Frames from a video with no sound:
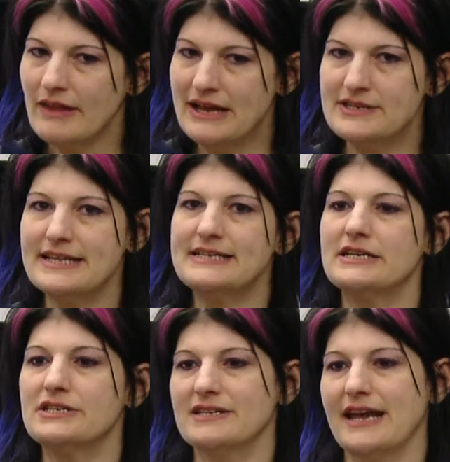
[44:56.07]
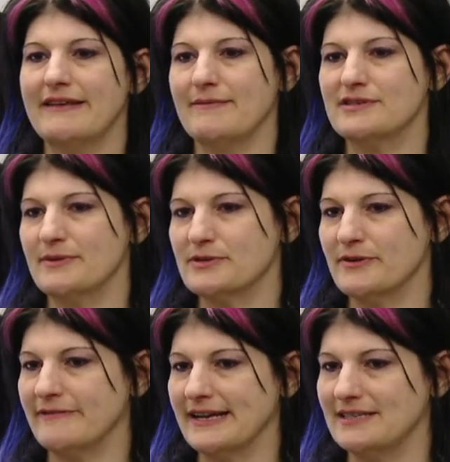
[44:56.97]
And so they said it just gave them so much
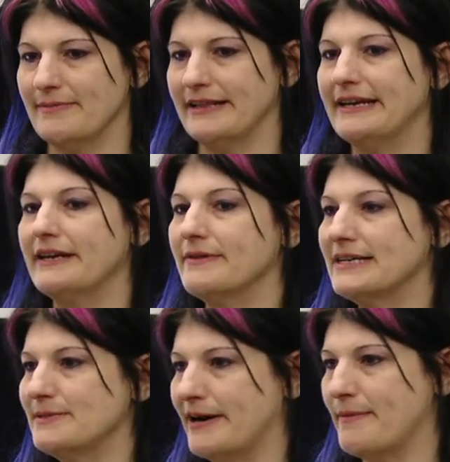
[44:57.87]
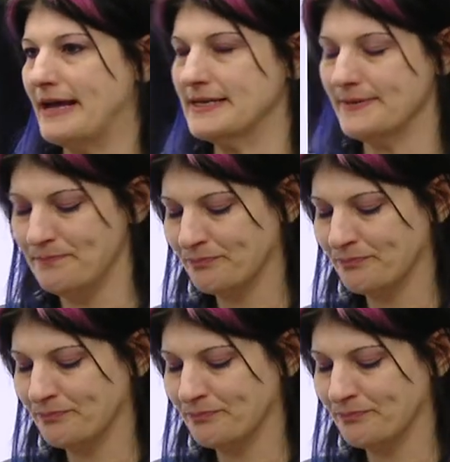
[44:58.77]
more flexibility to experiment.